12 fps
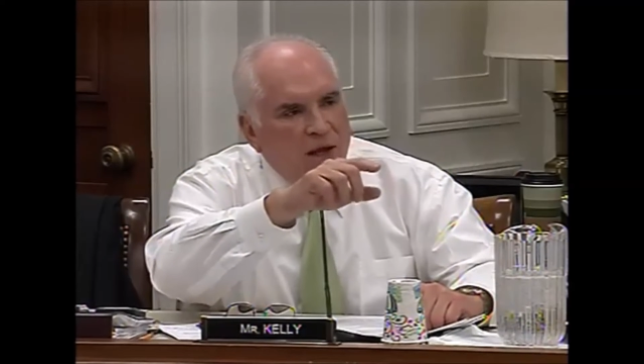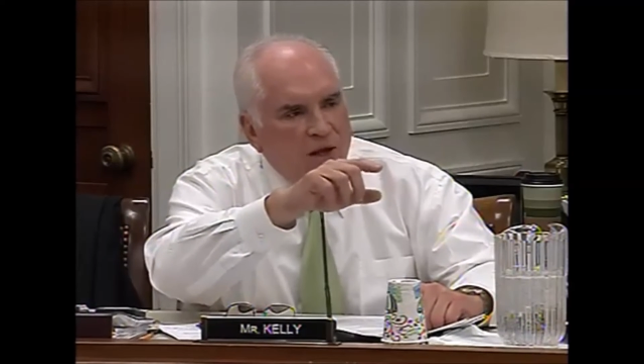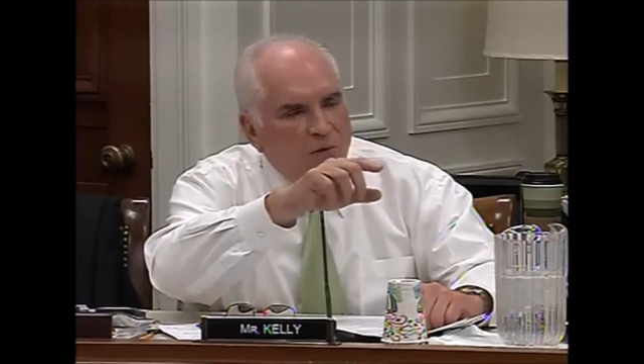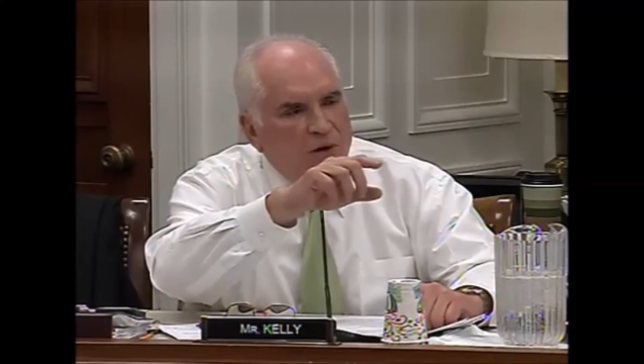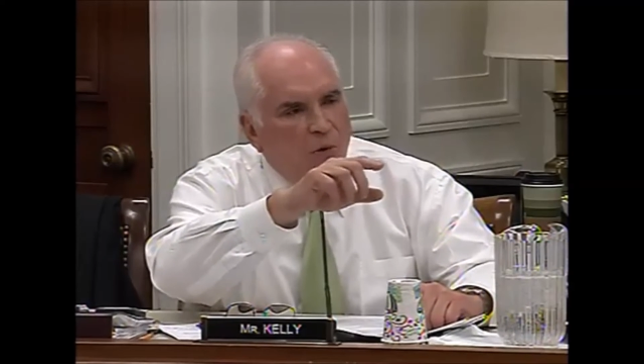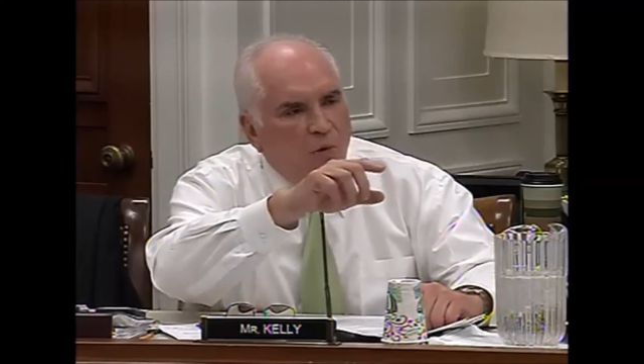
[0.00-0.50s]

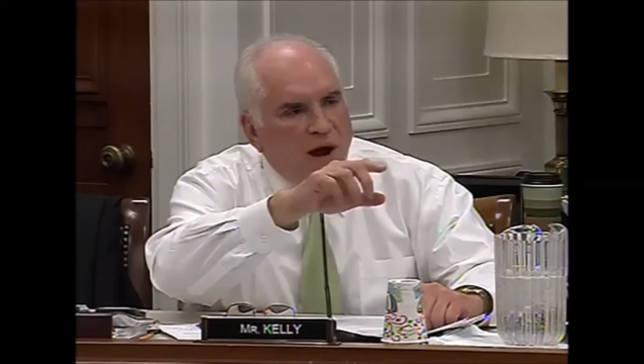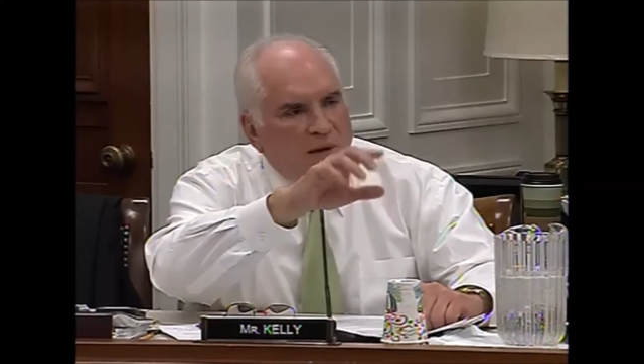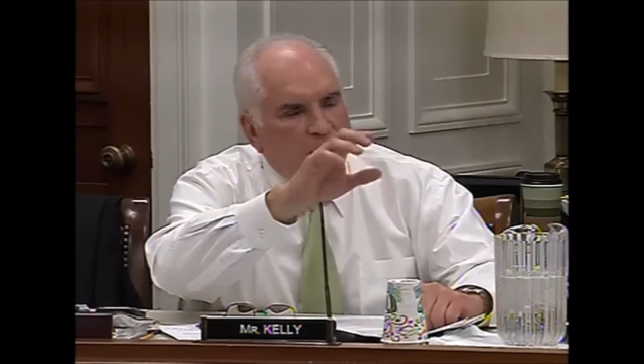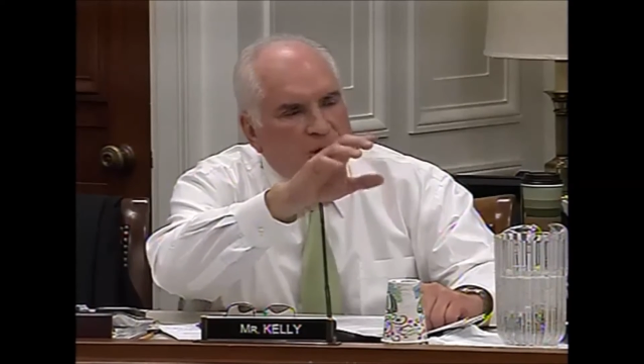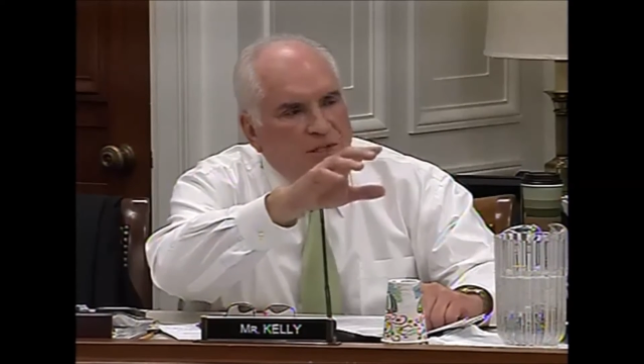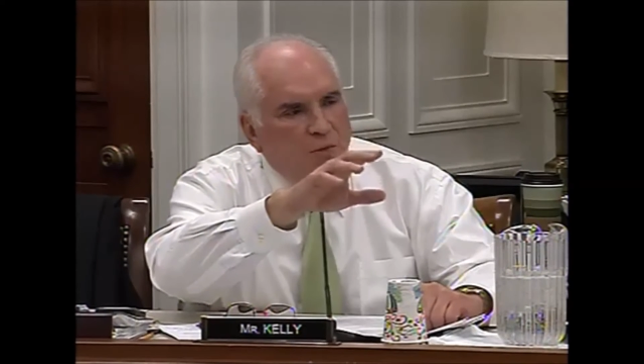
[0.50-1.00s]
you and your
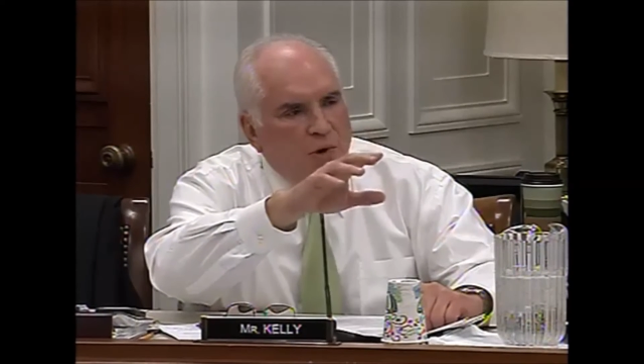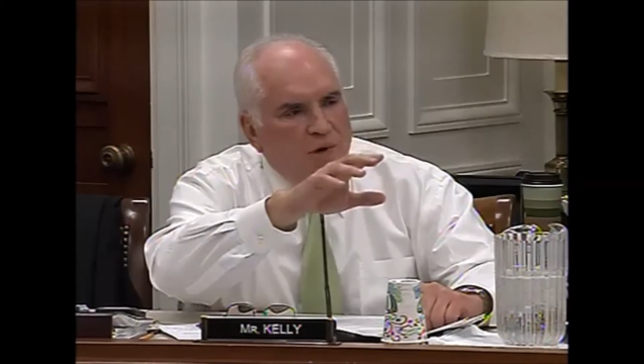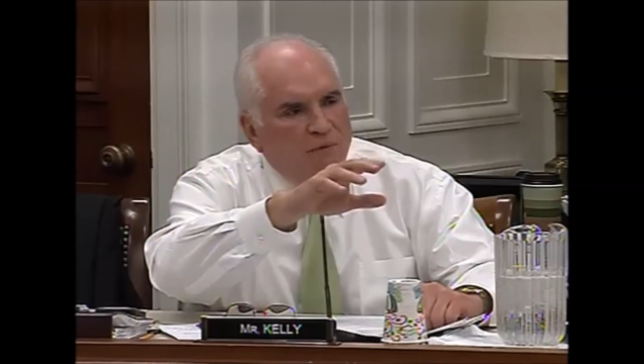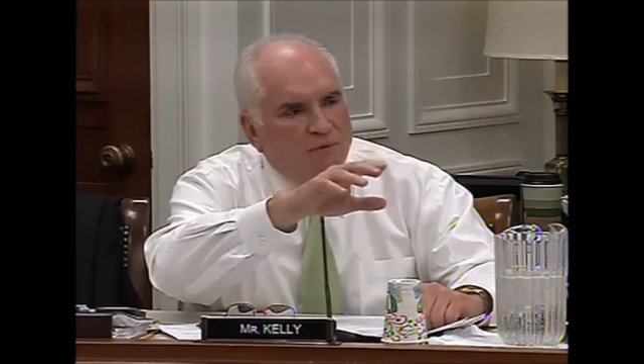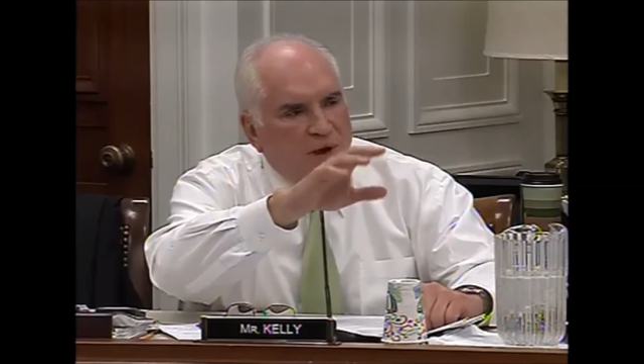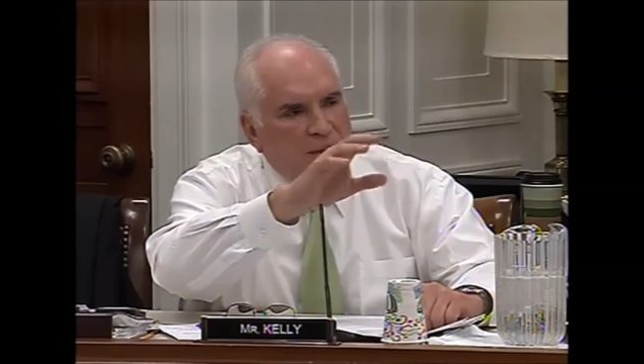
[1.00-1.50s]
wife raised a
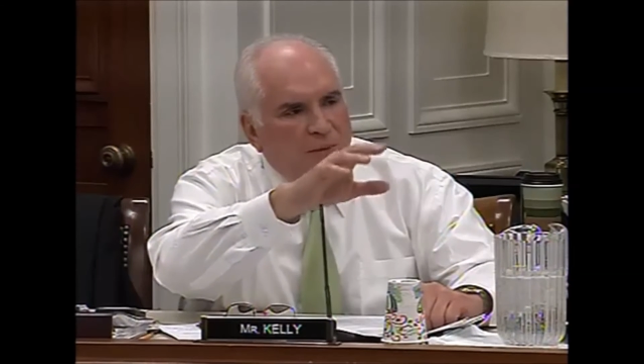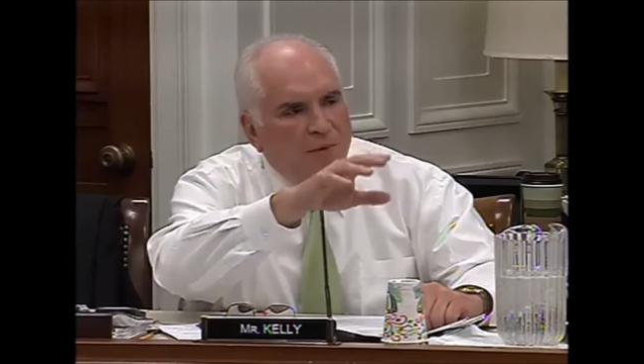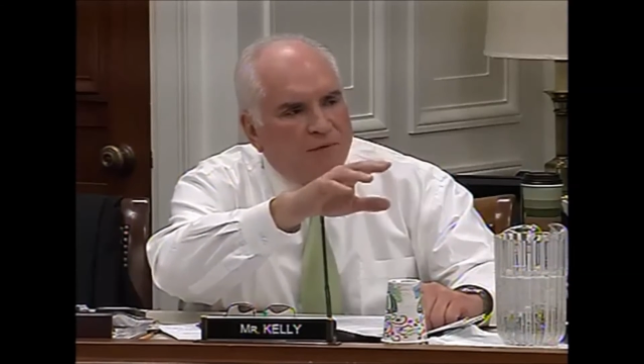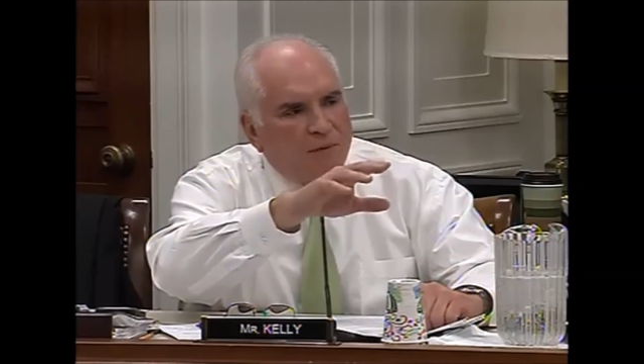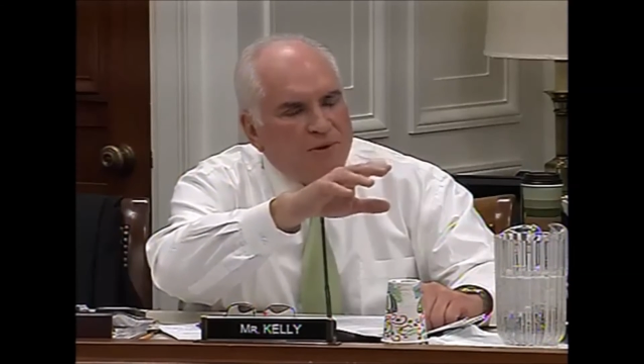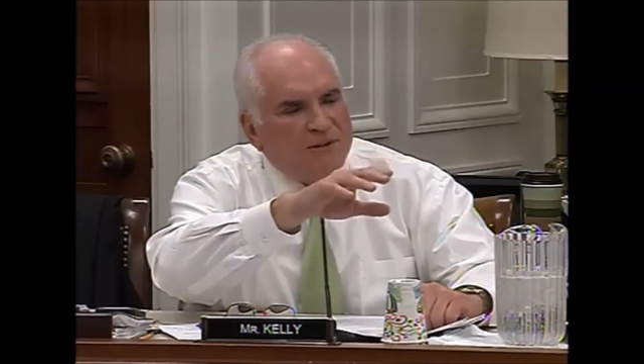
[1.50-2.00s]
wonderful family,
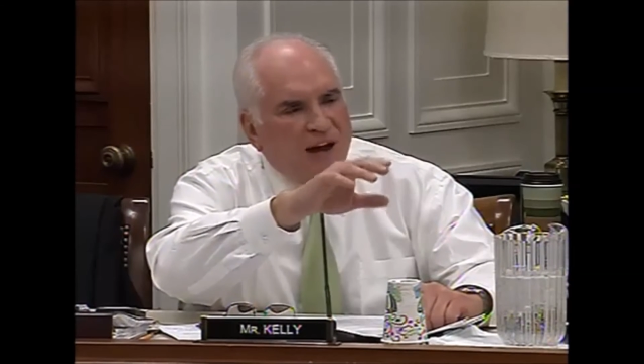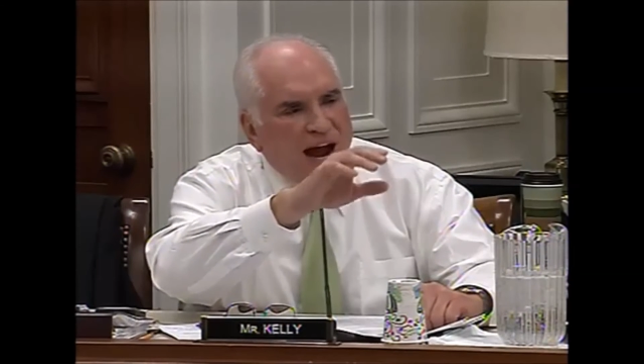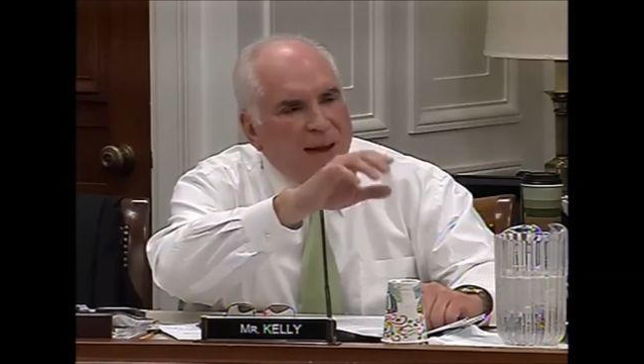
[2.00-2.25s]
wonderful business,